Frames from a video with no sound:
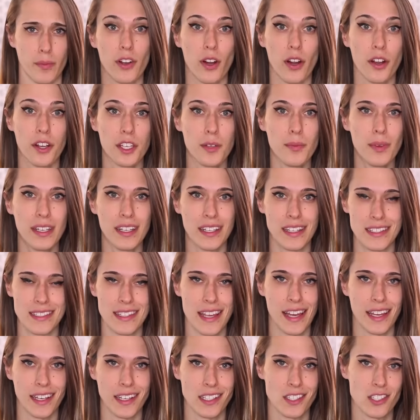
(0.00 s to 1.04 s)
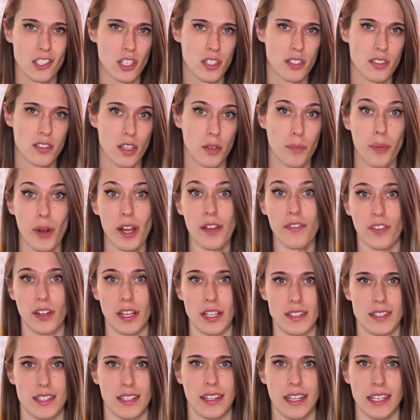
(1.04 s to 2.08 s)
Their argument is that it's just a
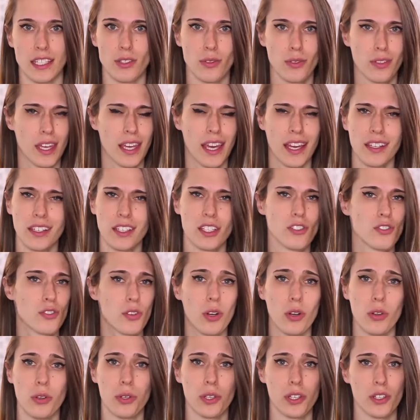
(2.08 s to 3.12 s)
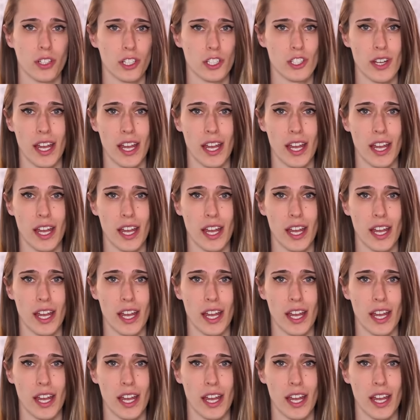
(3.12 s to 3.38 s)
preference and that you can't control who you're